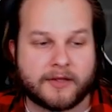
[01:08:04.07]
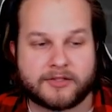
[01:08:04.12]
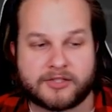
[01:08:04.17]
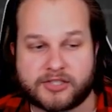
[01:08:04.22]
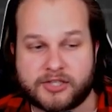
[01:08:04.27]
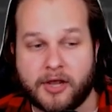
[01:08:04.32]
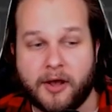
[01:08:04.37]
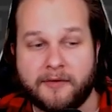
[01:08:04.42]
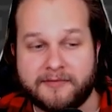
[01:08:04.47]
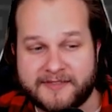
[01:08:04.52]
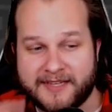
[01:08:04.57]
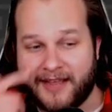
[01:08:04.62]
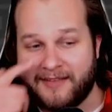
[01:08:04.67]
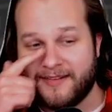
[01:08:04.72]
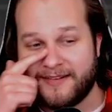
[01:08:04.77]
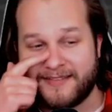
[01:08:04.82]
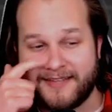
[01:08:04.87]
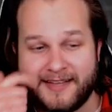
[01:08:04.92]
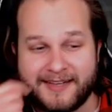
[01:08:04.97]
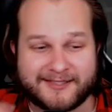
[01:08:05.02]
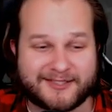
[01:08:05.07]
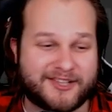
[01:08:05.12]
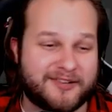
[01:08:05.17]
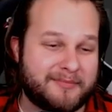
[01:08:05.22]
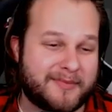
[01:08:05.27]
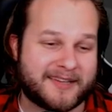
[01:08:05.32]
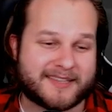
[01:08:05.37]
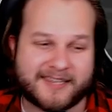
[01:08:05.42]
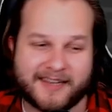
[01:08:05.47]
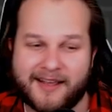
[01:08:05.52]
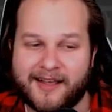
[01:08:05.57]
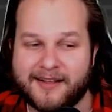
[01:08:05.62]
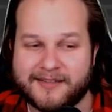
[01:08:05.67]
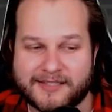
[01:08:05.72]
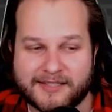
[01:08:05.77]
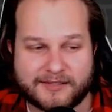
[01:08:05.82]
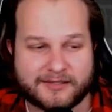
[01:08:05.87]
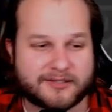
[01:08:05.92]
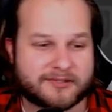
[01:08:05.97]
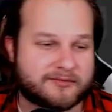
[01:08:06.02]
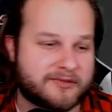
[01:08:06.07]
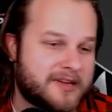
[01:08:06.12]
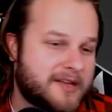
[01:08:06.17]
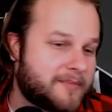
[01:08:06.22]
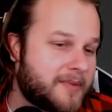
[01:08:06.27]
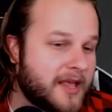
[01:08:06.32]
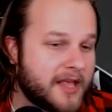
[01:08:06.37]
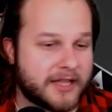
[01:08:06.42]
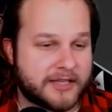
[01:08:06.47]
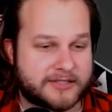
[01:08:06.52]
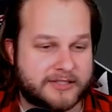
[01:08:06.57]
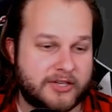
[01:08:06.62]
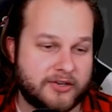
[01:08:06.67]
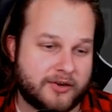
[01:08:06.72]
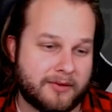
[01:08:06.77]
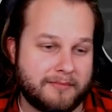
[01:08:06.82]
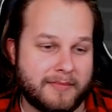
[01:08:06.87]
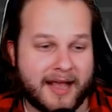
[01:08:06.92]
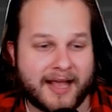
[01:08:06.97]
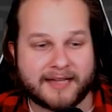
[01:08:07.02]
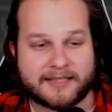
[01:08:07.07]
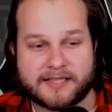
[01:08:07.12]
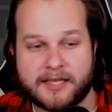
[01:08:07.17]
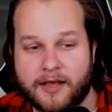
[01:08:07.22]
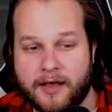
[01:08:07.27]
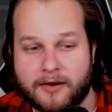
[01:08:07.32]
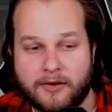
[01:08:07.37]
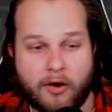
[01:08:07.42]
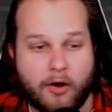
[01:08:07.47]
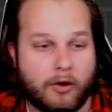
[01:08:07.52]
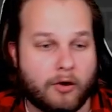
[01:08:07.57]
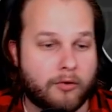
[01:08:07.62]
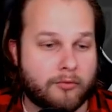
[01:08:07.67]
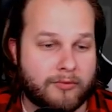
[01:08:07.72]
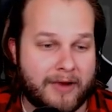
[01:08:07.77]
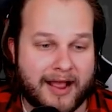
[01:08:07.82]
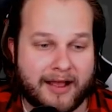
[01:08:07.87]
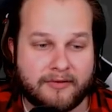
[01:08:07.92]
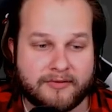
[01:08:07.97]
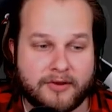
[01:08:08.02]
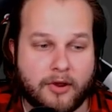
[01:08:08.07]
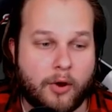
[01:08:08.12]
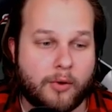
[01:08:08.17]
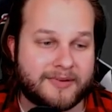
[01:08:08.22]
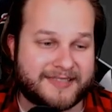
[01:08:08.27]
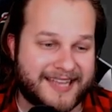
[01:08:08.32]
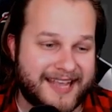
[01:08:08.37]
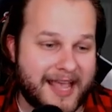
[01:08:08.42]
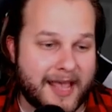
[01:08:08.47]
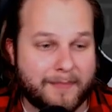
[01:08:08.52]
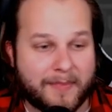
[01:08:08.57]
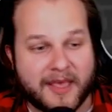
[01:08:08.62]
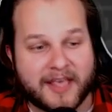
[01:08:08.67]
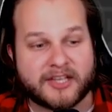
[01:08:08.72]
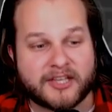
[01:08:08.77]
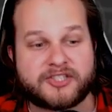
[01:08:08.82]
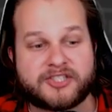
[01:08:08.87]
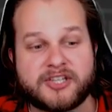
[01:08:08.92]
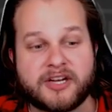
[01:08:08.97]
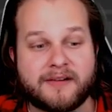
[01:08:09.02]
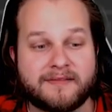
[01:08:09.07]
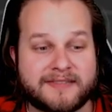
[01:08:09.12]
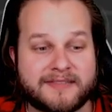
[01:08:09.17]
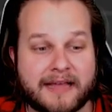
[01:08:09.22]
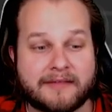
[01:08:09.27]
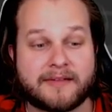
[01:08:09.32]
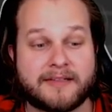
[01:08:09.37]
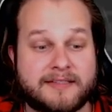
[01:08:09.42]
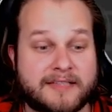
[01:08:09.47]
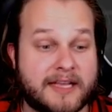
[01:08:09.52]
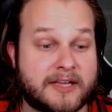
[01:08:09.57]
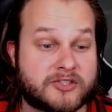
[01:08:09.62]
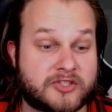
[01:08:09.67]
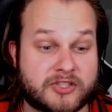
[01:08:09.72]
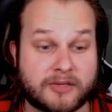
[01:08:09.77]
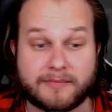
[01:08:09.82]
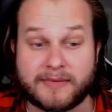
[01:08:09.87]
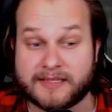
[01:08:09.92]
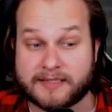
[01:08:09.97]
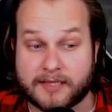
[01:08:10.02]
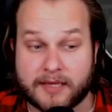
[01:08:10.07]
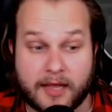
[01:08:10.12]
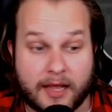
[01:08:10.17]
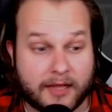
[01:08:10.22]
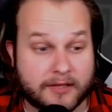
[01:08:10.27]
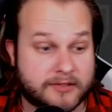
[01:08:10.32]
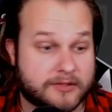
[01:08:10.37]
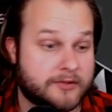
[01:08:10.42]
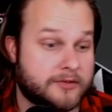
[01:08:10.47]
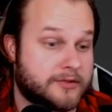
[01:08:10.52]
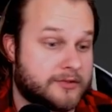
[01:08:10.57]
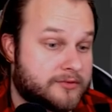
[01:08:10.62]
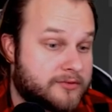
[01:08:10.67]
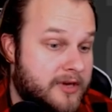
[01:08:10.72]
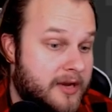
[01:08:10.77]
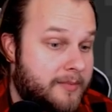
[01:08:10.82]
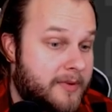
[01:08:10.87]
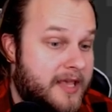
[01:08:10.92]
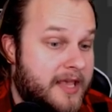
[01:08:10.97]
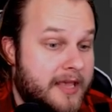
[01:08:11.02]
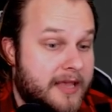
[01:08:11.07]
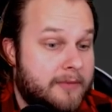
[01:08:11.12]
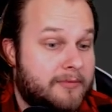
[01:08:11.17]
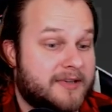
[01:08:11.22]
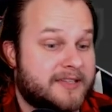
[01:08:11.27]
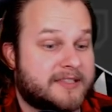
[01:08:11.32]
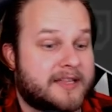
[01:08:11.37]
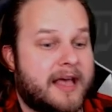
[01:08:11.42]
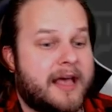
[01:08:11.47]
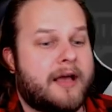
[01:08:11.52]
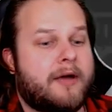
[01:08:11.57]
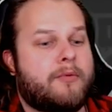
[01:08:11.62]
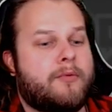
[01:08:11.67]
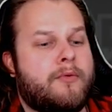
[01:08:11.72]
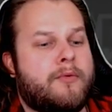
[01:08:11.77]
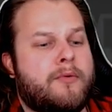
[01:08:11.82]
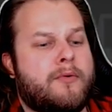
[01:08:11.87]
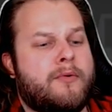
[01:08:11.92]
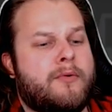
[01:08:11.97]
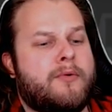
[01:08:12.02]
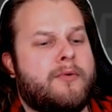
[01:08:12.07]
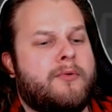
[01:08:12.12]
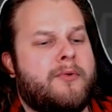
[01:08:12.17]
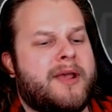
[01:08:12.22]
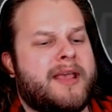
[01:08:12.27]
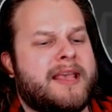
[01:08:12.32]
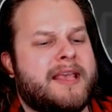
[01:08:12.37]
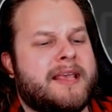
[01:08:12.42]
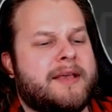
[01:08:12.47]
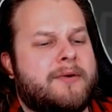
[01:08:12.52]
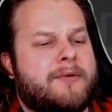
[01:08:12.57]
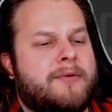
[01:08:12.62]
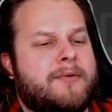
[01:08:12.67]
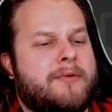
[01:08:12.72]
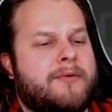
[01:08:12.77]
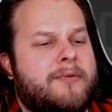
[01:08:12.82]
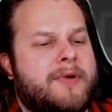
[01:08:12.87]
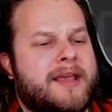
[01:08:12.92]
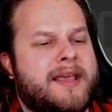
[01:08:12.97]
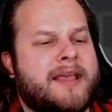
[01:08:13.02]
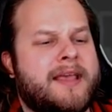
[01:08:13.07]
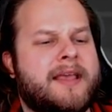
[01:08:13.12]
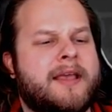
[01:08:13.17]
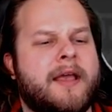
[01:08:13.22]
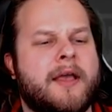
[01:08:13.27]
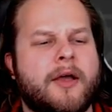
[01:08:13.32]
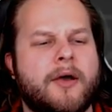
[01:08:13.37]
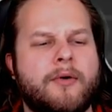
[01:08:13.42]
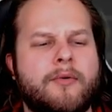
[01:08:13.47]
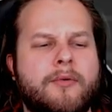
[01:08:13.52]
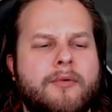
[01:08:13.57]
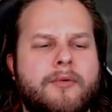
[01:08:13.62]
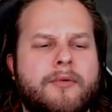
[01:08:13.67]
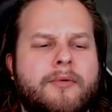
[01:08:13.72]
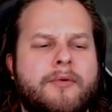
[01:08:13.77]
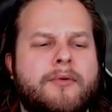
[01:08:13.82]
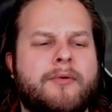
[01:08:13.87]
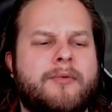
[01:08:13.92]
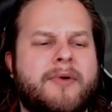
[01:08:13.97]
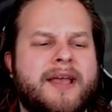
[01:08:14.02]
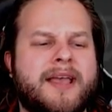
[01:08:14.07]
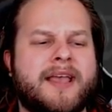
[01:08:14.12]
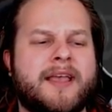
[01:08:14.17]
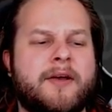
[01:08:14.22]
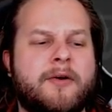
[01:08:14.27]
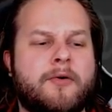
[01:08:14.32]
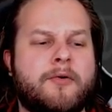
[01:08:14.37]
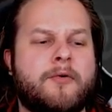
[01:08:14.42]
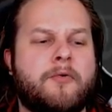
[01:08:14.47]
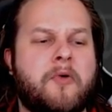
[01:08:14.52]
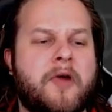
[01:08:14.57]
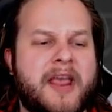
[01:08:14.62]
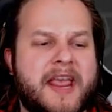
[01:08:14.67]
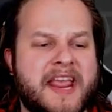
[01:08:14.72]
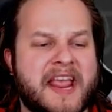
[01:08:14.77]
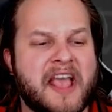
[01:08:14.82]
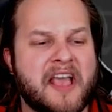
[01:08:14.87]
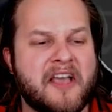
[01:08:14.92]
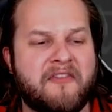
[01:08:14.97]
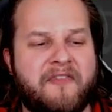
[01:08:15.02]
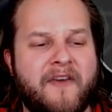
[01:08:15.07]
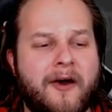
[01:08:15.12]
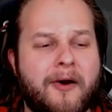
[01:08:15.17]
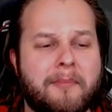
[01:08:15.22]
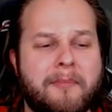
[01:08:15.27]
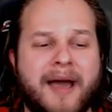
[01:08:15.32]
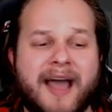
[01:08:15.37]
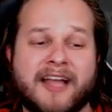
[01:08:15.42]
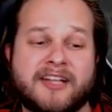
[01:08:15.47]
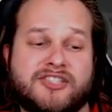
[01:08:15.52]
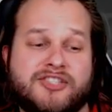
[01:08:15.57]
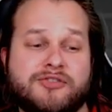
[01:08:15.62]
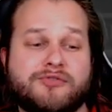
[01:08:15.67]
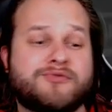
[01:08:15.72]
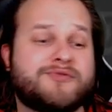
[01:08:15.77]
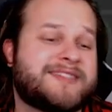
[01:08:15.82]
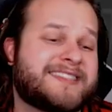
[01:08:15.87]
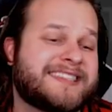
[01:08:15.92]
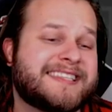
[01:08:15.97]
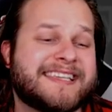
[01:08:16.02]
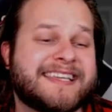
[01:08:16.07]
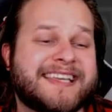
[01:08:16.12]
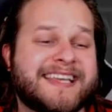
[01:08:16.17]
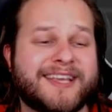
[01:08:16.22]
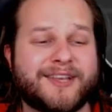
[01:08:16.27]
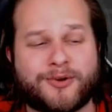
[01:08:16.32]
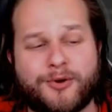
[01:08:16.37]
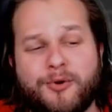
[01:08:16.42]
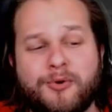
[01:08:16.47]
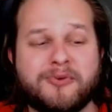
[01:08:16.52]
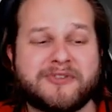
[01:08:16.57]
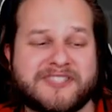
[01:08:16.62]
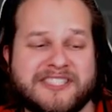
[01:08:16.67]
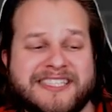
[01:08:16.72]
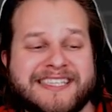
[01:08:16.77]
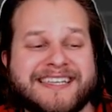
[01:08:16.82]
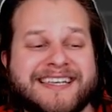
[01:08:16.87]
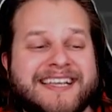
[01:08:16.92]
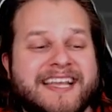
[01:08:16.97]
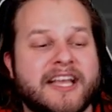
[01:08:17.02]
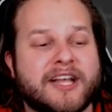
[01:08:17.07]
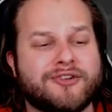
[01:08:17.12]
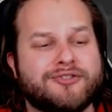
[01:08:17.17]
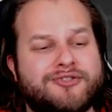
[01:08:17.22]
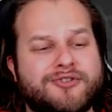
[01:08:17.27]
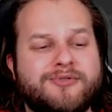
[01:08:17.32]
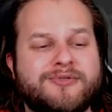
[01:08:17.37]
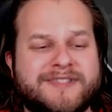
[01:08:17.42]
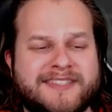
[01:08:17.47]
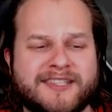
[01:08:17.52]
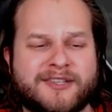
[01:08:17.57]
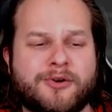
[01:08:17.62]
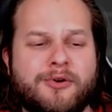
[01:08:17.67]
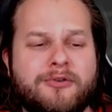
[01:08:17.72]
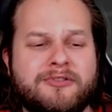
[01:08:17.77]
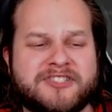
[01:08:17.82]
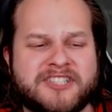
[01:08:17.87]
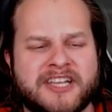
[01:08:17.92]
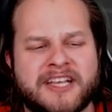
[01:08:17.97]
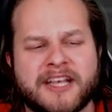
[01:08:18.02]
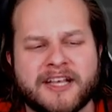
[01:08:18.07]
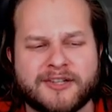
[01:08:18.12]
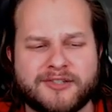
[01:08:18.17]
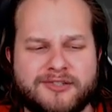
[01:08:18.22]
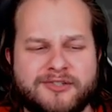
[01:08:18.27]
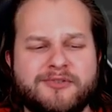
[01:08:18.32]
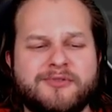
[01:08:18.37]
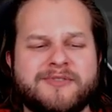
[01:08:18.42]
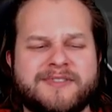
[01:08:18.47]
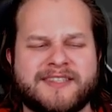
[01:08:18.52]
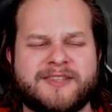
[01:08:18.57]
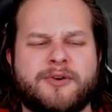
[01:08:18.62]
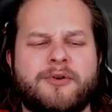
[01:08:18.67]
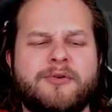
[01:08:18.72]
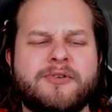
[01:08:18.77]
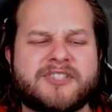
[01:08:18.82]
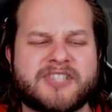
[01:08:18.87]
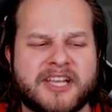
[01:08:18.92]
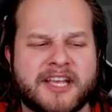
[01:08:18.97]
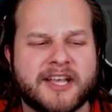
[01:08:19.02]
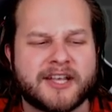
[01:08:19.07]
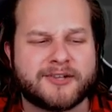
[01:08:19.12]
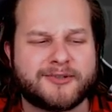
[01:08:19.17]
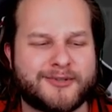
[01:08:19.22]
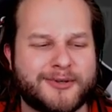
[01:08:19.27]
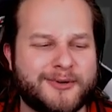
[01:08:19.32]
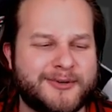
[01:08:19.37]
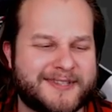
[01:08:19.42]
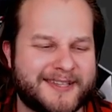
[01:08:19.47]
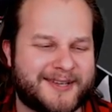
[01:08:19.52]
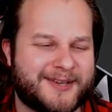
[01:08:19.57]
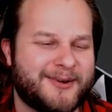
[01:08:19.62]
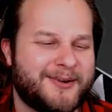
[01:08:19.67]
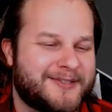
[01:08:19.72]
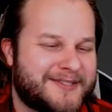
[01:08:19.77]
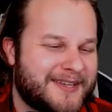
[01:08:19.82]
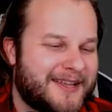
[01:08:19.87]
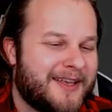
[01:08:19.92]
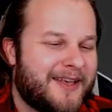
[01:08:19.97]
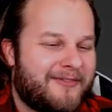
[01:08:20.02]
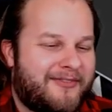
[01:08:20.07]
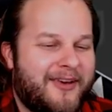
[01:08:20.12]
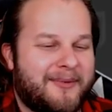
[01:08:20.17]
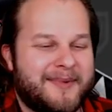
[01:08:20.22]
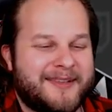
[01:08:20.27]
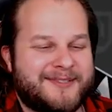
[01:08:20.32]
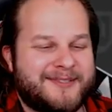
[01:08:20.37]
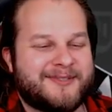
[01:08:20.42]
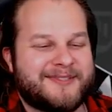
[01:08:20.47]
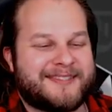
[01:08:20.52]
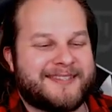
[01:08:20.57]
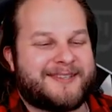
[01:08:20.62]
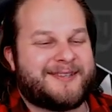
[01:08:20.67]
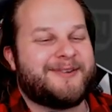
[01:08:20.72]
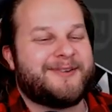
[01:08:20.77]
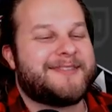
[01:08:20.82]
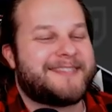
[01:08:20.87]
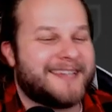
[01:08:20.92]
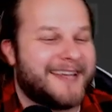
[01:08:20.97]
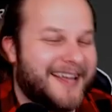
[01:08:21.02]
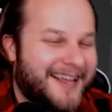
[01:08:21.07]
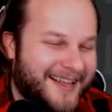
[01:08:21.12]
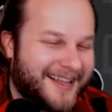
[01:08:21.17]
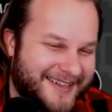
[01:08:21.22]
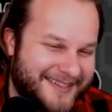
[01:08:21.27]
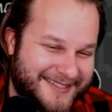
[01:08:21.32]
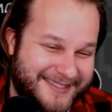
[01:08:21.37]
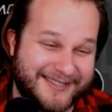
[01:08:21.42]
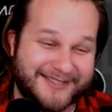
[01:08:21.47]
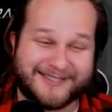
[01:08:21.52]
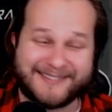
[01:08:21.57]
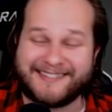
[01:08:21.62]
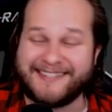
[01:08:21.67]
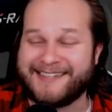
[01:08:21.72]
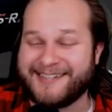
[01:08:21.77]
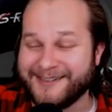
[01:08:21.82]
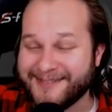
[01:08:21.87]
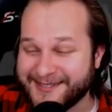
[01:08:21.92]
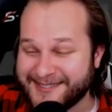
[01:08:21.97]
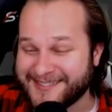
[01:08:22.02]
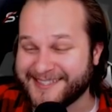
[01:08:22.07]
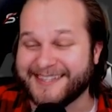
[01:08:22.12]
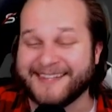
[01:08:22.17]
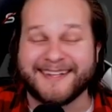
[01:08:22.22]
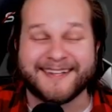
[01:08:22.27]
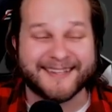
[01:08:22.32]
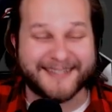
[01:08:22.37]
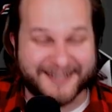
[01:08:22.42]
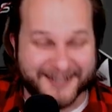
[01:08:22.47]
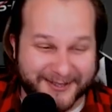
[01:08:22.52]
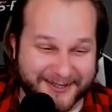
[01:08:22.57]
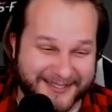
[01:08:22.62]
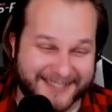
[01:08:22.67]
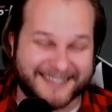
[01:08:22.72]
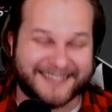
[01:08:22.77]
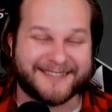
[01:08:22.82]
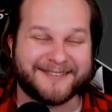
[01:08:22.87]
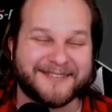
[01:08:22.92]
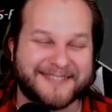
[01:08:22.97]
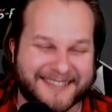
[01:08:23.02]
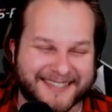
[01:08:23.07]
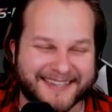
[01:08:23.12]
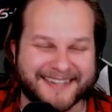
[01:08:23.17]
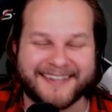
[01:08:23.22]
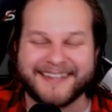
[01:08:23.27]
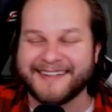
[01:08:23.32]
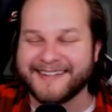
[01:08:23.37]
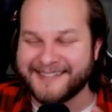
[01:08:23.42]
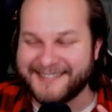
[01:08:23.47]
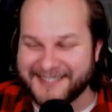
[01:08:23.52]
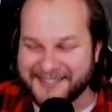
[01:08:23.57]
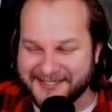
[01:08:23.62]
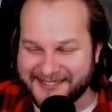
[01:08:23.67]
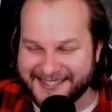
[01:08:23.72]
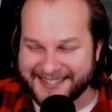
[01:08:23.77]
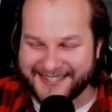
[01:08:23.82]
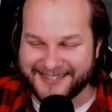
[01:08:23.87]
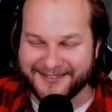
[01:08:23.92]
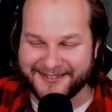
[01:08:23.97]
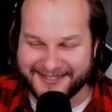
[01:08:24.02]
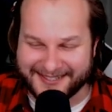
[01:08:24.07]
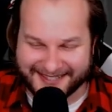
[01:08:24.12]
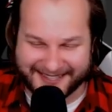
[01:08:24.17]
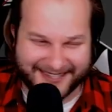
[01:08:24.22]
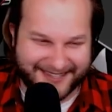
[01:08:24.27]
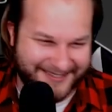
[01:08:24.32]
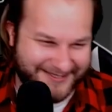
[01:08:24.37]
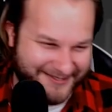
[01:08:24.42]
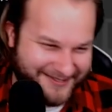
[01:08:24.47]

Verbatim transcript: Shove down the dick so my tonsils rip. Circle my tongue all around your tip. Shove down the dick so my tonsils rip. He was like, ooh wee, ooh wee, ooh wee, ooh wee. Felt my juicy coochie, juicy coochie, juicy coochie, juicy coochie. Felt my juicy Juicy Coochie, Juicy Coochie, Juicy Coochie, Juicy Coochie.